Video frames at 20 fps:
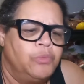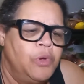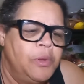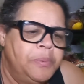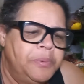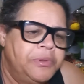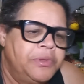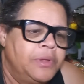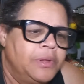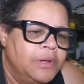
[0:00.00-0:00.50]

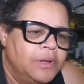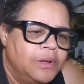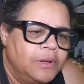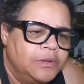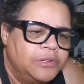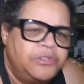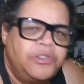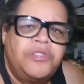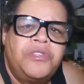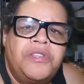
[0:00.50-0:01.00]
whoops.
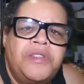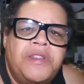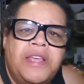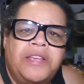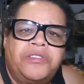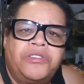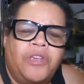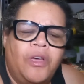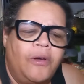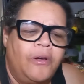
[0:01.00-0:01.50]
So the
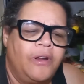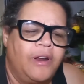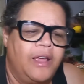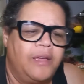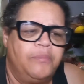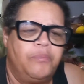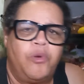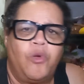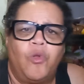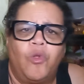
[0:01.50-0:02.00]
next card
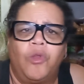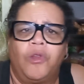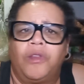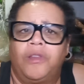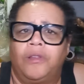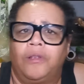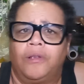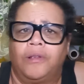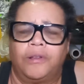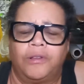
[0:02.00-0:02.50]
I
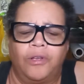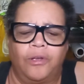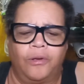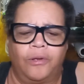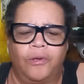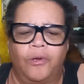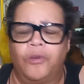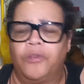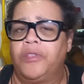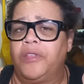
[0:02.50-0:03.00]
pulled,
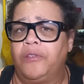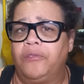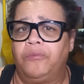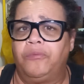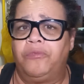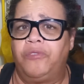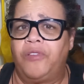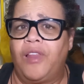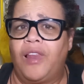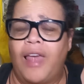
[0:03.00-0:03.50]
or
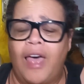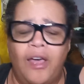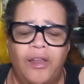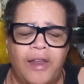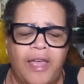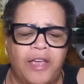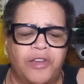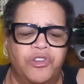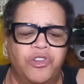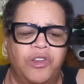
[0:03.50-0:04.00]
that fell
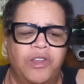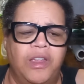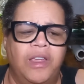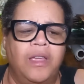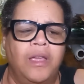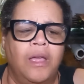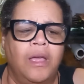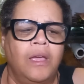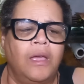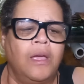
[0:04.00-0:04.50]
out
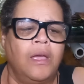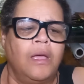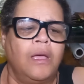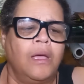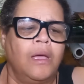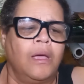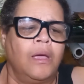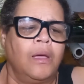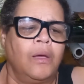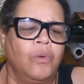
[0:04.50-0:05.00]
actually,
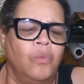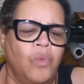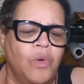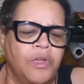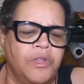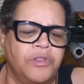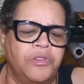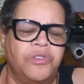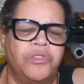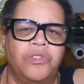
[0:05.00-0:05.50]

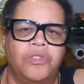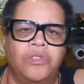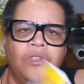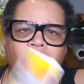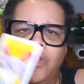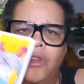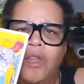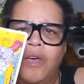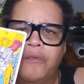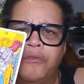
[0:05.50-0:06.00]
was
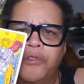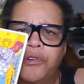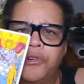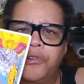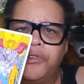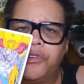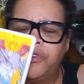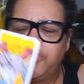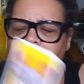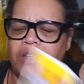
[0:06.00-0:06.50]
the
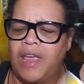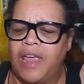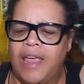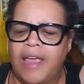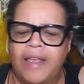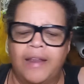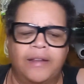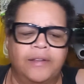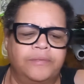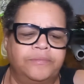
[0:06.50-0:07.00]
Lovers.
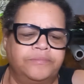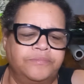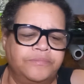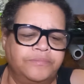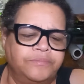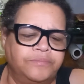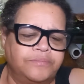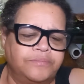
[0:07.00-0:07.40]
And